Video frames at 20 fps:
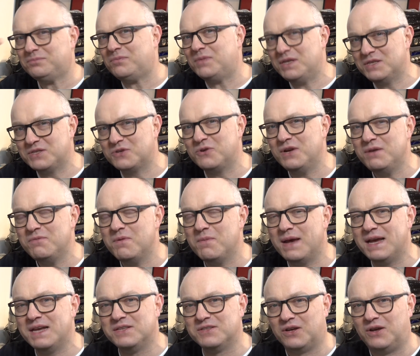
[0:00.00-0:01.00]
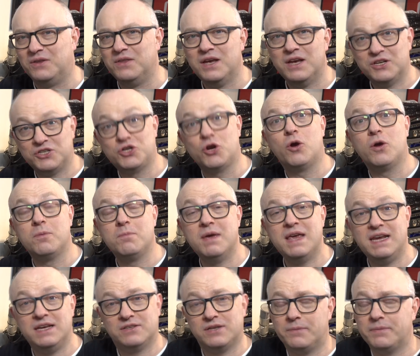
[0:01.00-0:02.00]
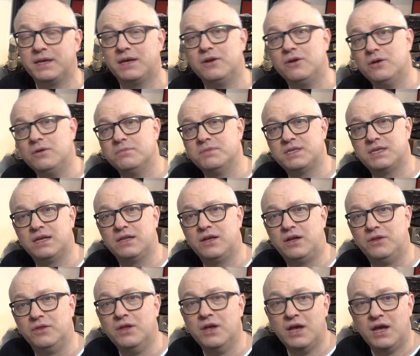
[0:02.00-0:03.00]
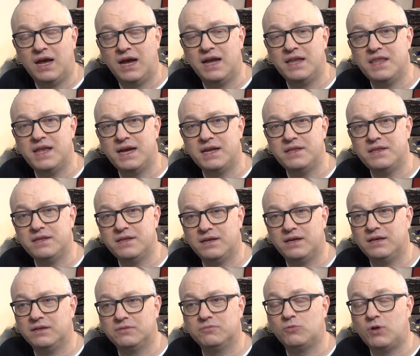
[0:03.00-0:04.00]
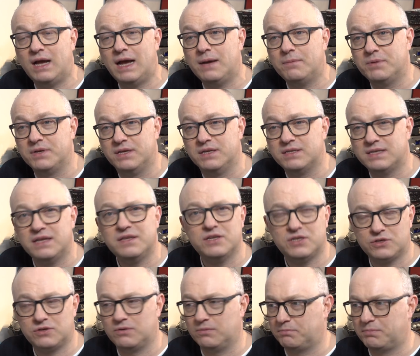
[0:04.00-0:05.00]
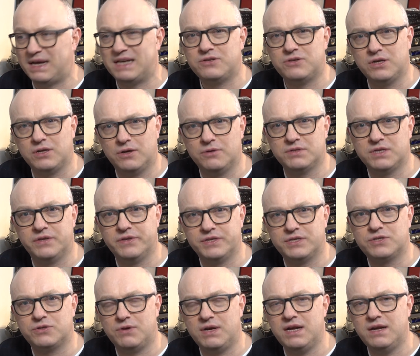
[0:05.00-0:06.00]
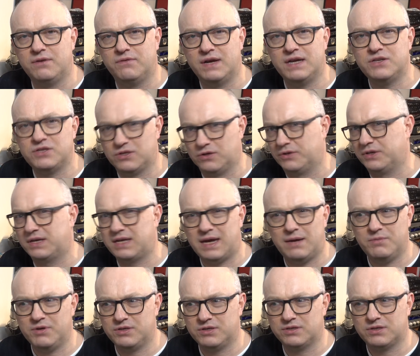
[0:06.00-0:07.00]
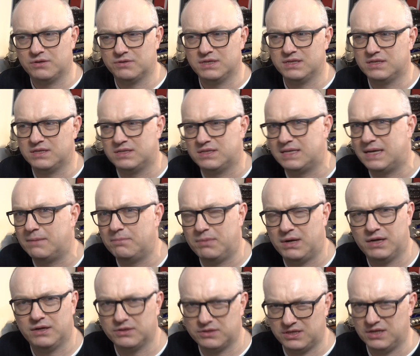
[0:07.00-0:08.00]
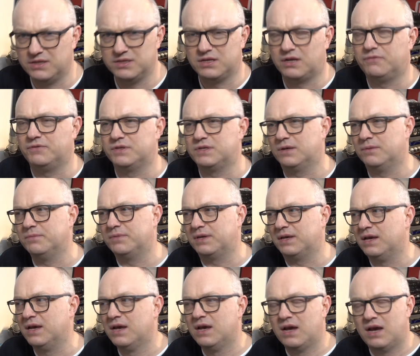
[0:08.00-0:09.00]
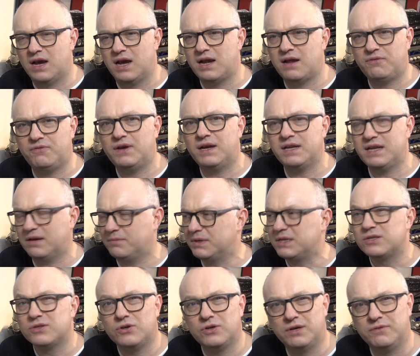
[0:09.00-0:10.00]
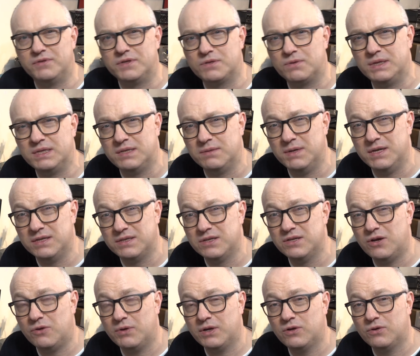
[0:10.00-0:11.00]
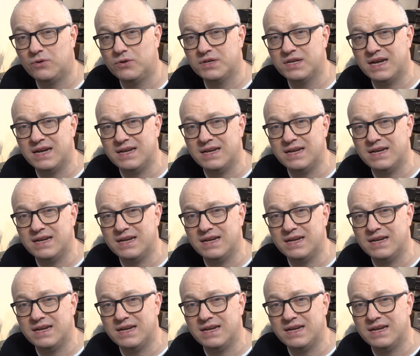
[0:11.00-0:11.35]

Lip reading: The screen remains on, showing me, so I'm thinking, I'm still on. And then what happened is then the battery goes on the screen eventually, or the camera just goes into standby or turns off or something. And I find out I've been talking for 20 minutes and not recording